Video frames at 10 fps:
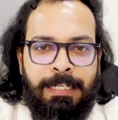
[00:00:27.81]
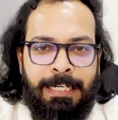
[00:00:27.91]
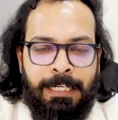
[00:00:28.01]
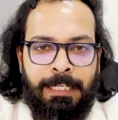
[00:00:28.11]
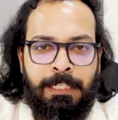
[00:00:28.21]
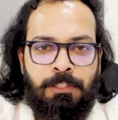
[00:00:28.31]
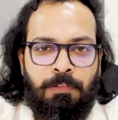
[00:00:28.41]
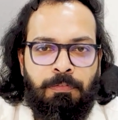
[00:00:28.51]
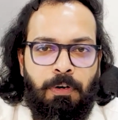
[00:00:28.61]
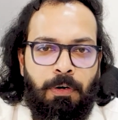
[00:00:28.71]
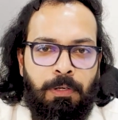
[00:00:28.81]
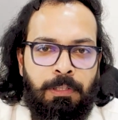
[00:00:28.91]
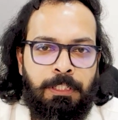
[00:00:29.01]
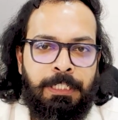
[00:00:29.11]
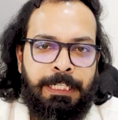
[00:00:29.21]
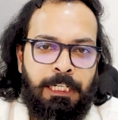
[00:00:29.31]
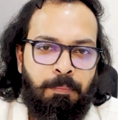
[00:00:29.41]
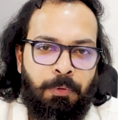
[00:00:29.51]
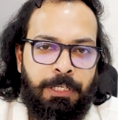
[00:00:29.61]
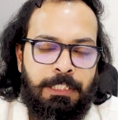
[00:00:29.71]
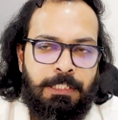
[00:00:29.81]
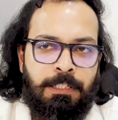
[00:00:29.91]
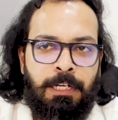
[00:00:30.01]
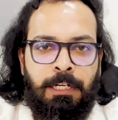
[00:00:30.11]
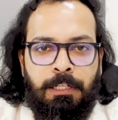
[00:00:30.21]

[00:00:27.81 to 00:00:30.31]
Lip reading: details of all the TEEL points.